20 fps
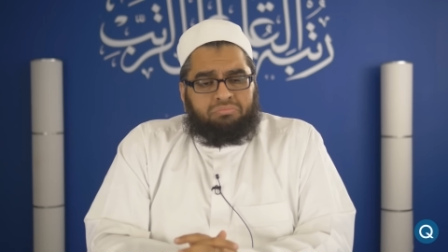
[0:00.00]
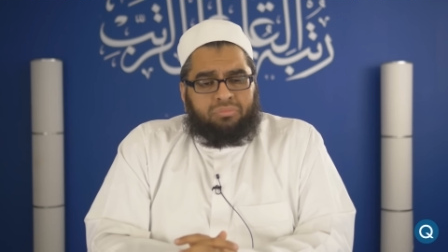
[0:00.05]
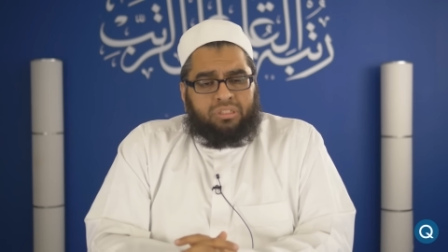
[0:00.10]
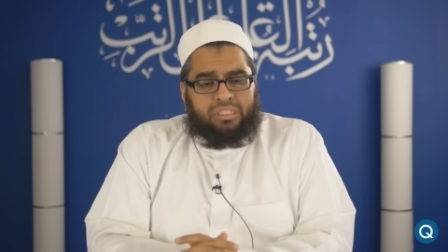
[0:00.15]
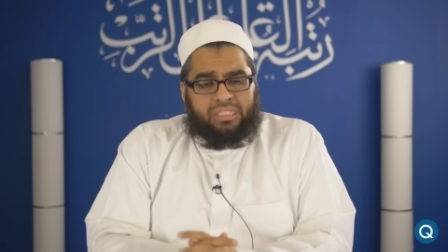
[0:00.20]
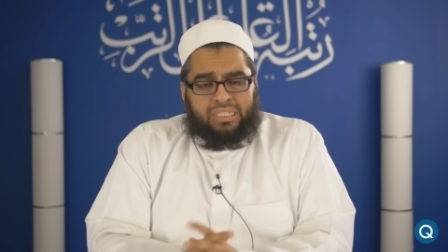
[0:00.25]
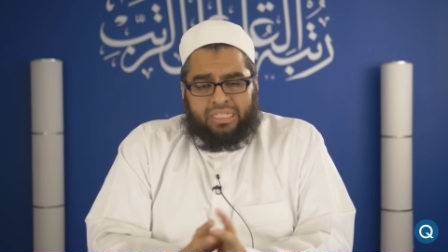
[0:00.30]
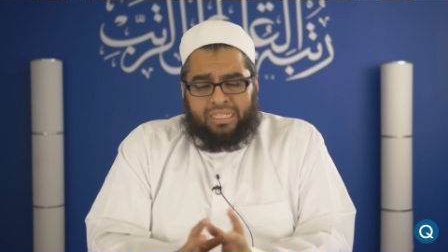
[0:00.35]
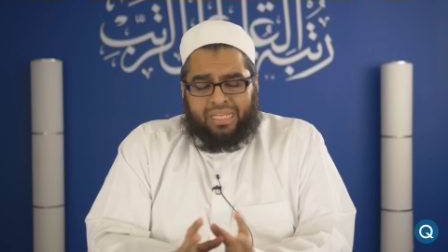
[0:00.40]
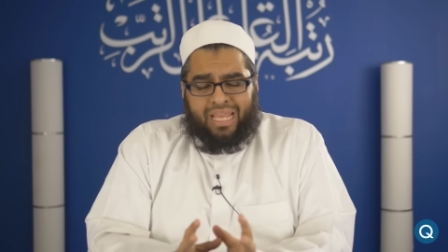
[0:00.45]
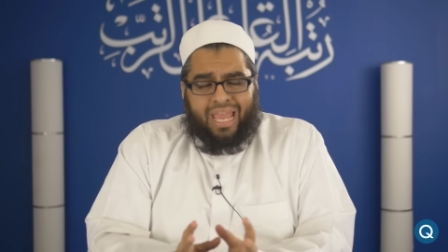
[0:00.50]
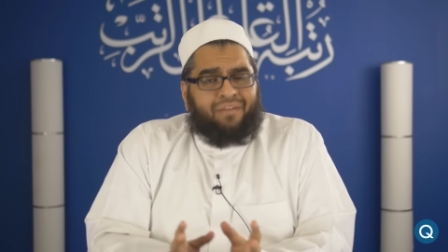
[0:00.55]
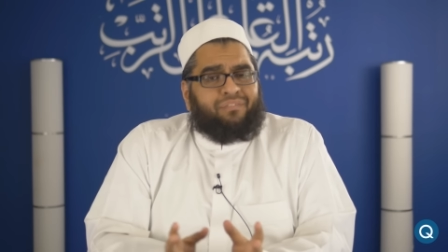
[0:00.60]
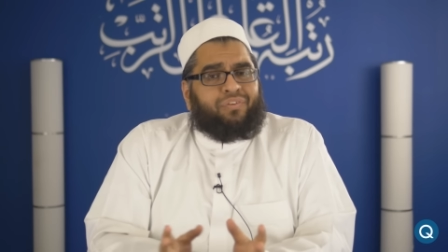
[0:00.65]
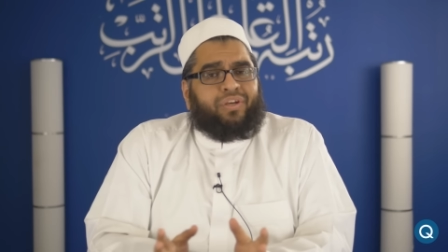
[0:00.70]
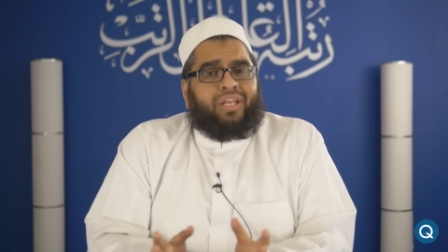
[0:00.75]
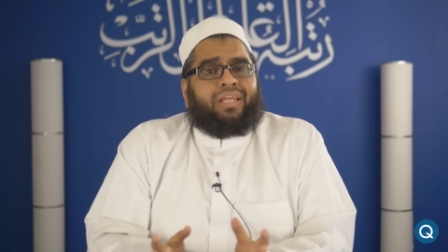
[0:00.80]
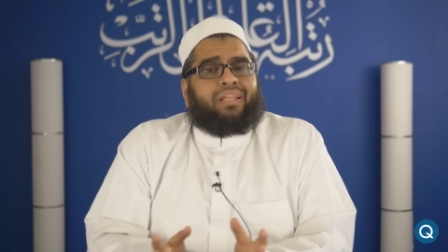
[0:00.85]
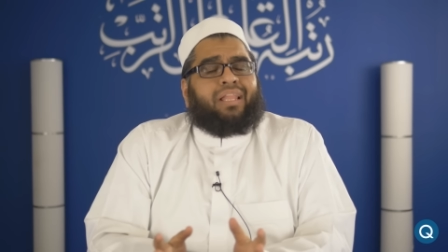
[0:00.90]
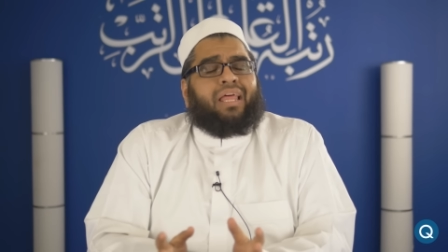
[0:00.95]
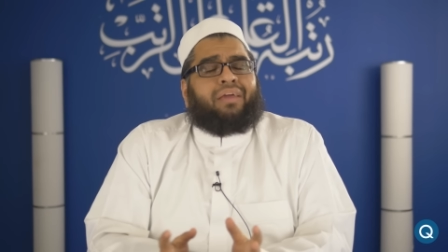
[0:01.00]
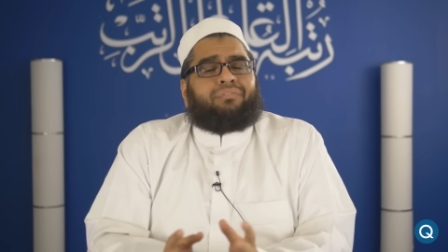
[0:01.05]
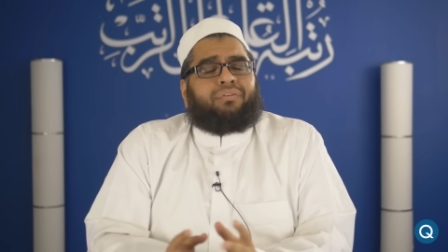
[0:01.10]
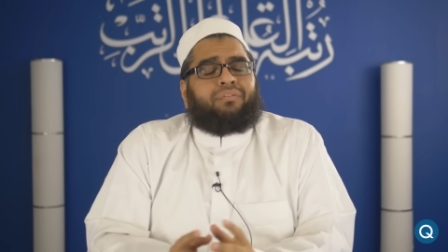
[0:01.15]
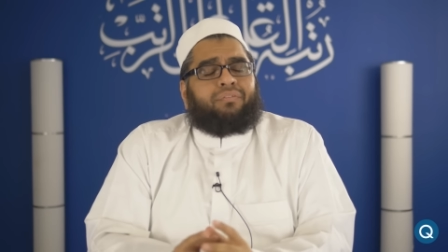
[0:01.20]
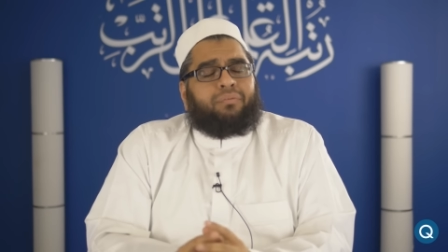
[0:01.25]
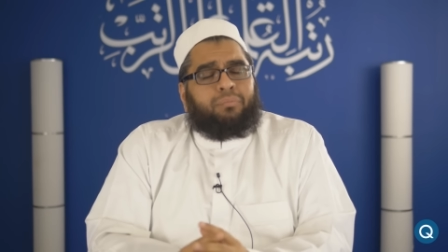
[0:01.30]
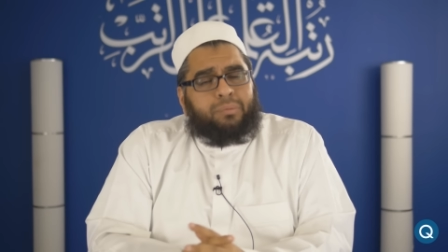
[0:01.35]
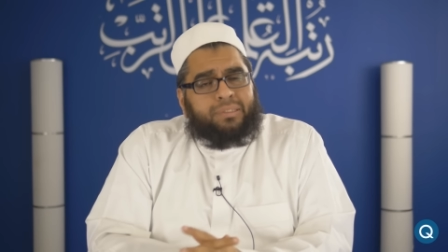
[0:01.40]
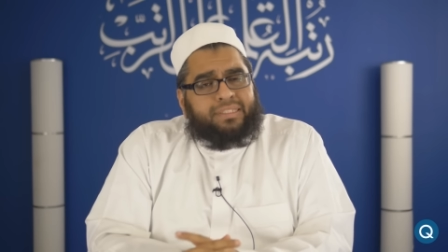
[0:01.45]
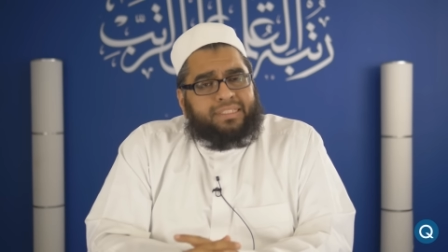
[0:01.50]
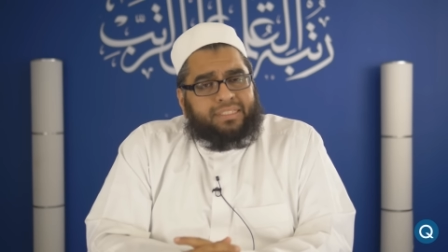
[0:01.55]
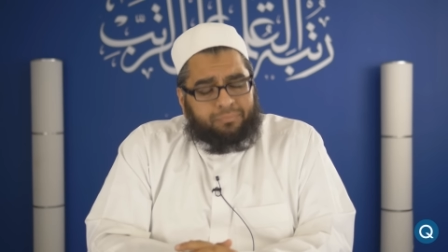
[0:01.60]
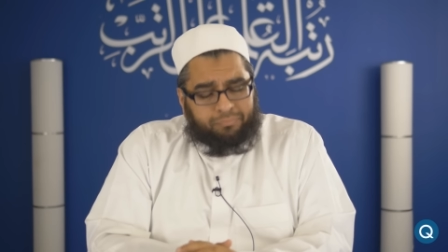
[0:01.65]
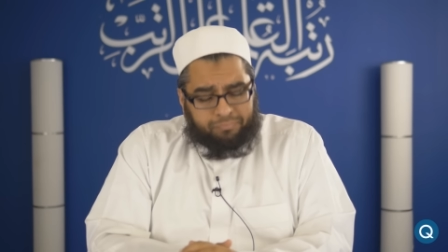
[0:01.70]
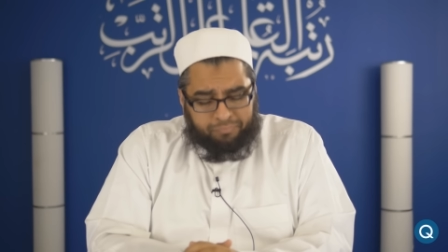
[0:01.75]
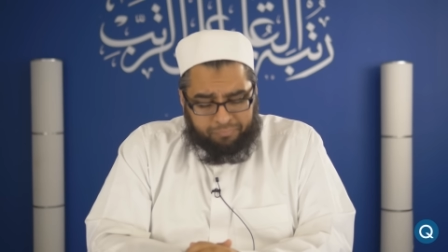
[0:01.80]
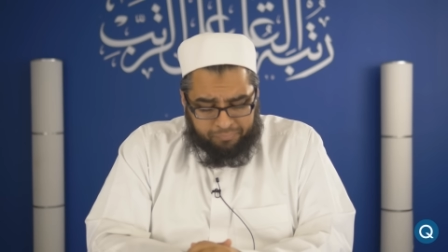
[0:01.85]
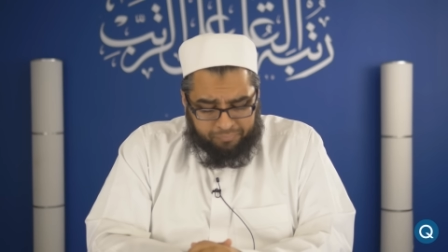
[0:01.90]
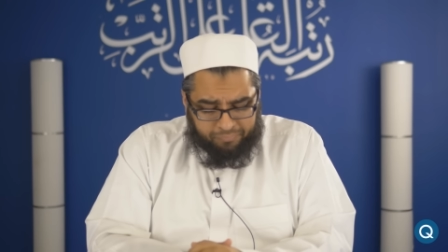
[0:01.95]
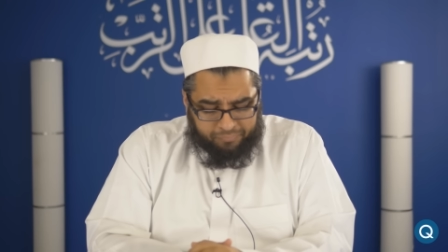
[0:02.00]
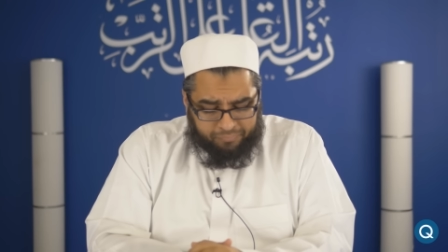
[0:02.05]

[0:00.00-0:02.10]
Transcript: the everyday life of a Muslim.